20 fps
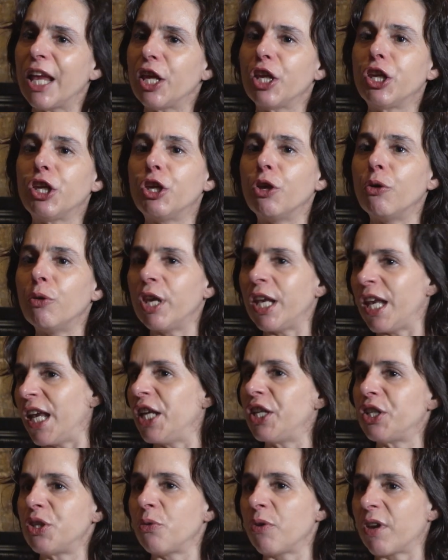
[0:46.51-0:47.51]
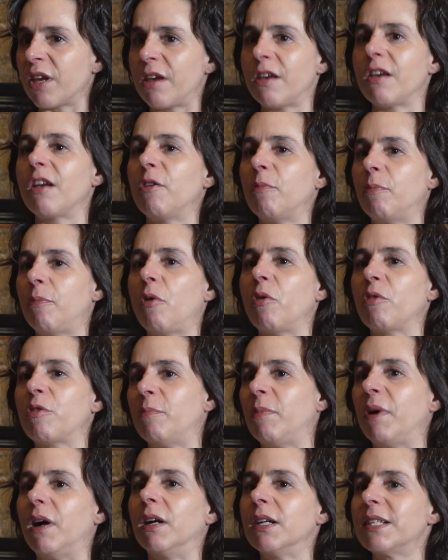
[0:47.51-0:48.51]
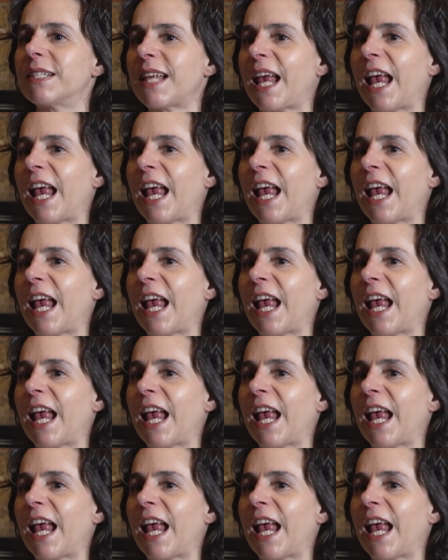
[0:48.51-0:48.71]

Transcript: you need to hear both parts,